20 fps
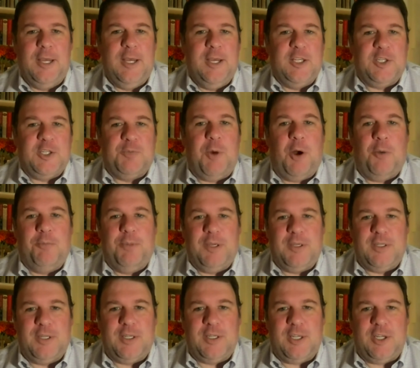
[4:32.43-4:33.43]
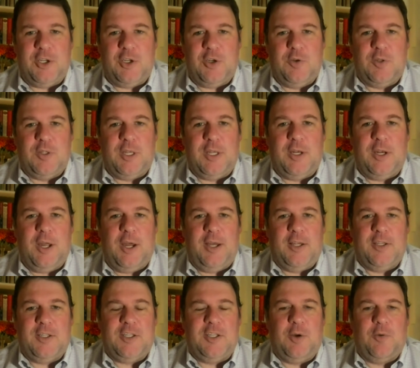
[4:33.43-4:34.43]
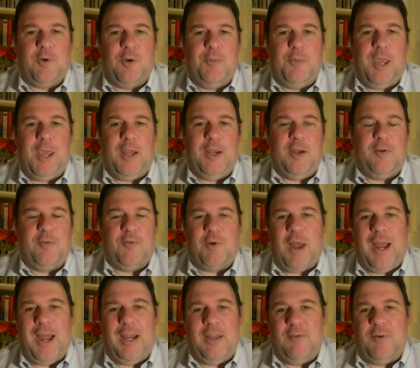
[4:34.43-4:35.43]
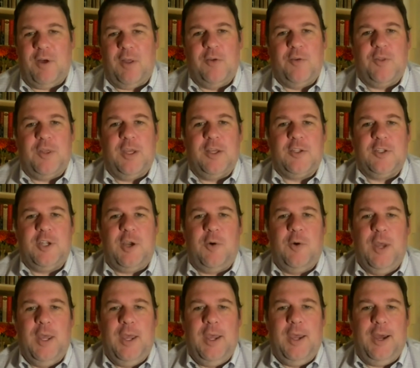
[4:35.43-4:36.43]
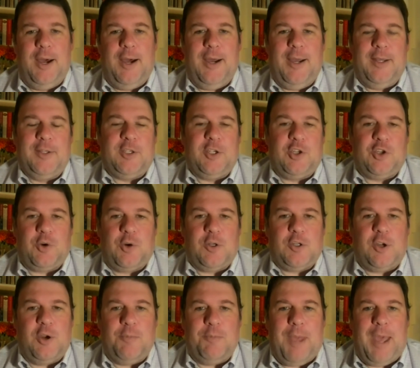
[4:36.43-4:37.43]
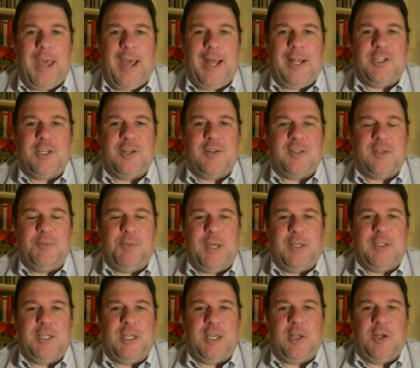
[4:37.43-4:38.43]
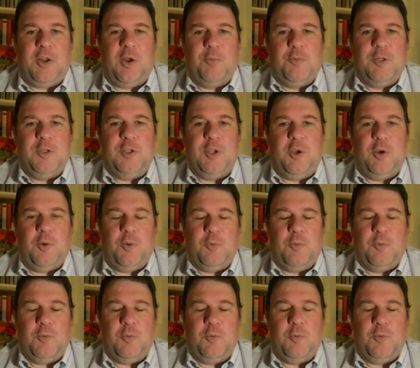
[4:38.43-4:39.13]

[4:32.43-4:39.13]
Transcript: small business issues that still remain, and a variety of other things. So it's a short-term patch, and it's the best he could hope to do.